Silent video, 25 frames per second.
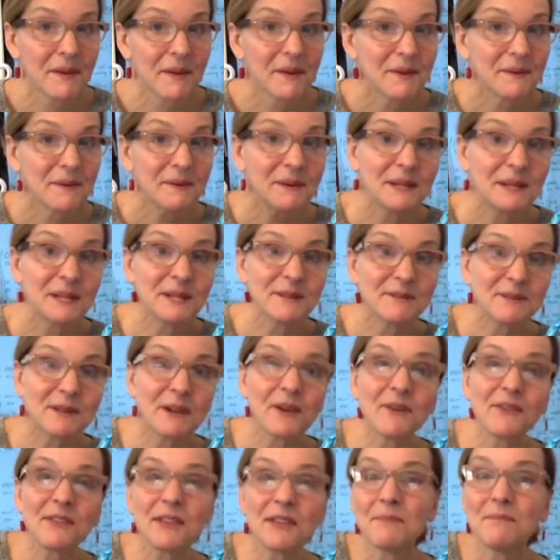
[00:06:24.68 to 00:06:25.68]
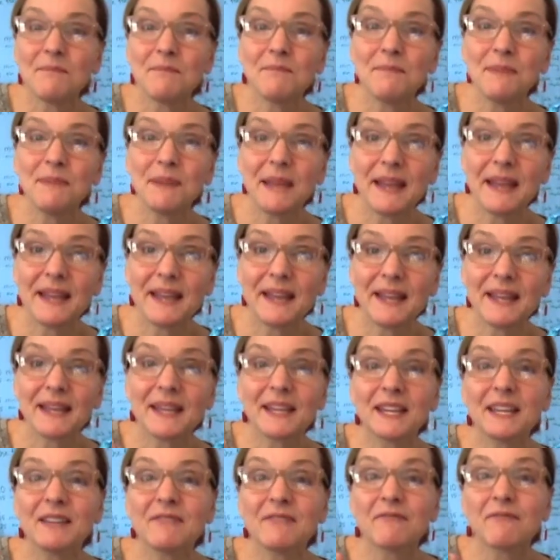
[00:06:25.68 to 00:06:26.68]
what do you know that Peg
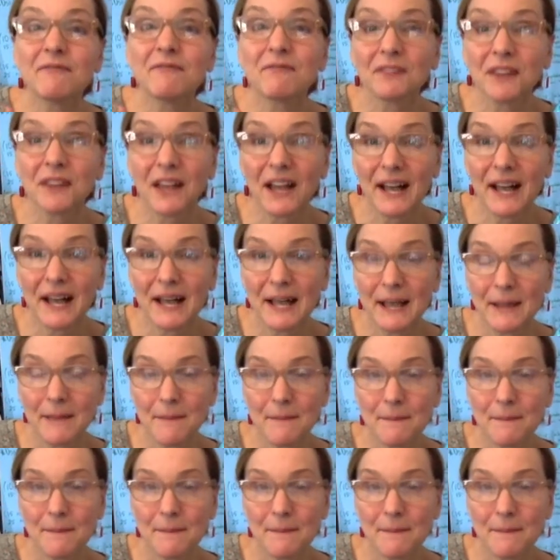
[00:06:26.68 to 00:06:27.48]
can fly?